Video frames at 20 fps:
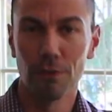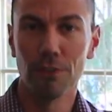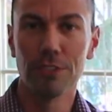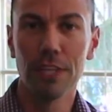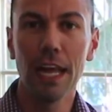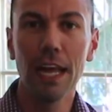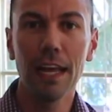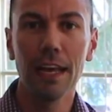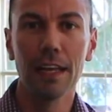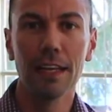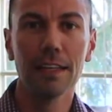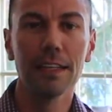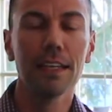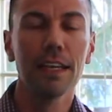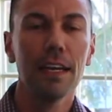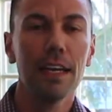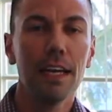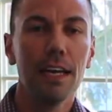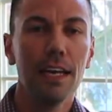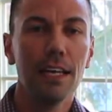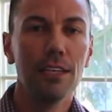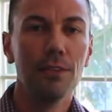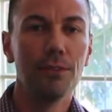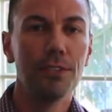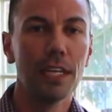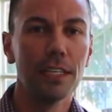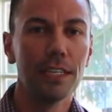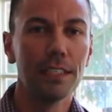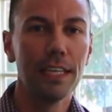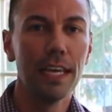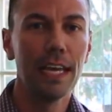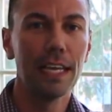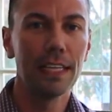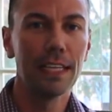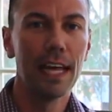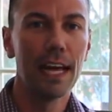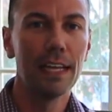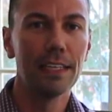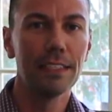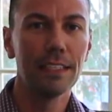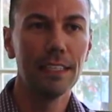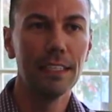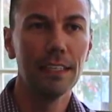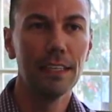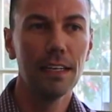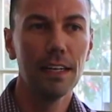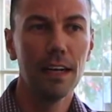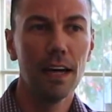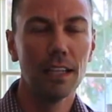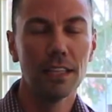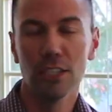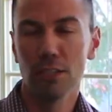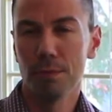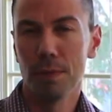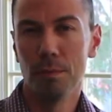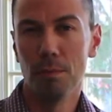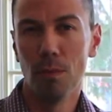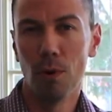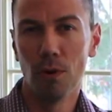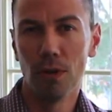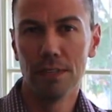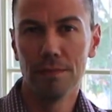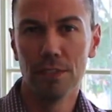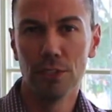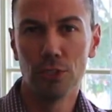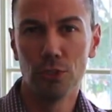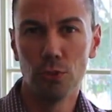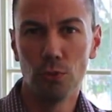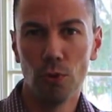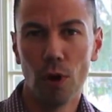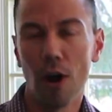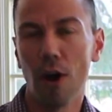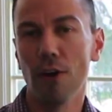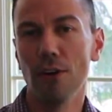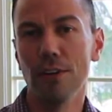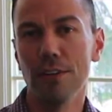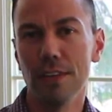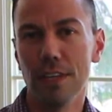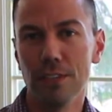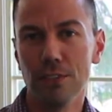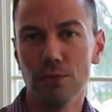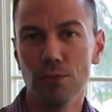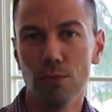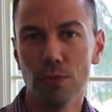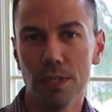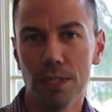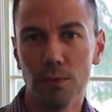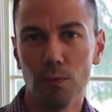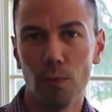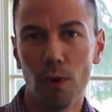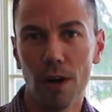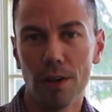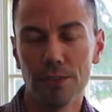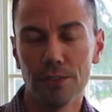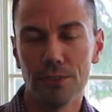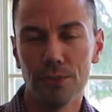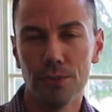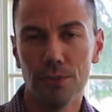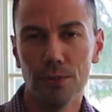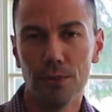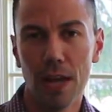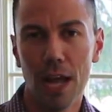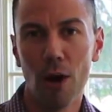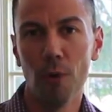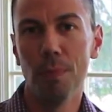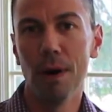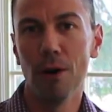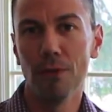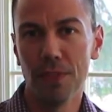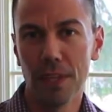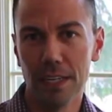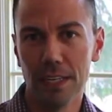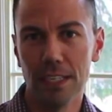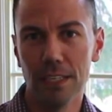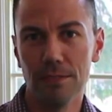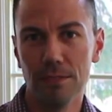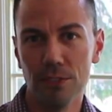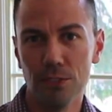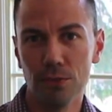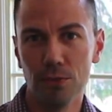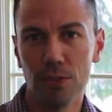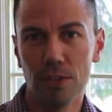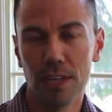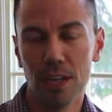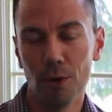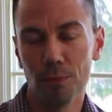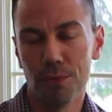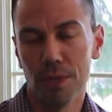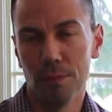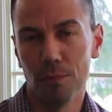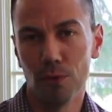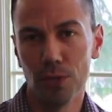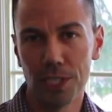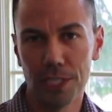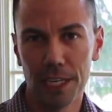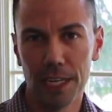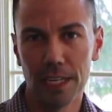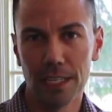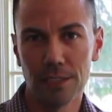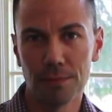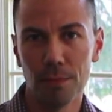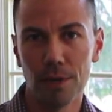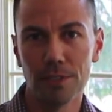firsthand, you tend to take that a little bit more even to heart, that you really want to help out that individual and help them regain as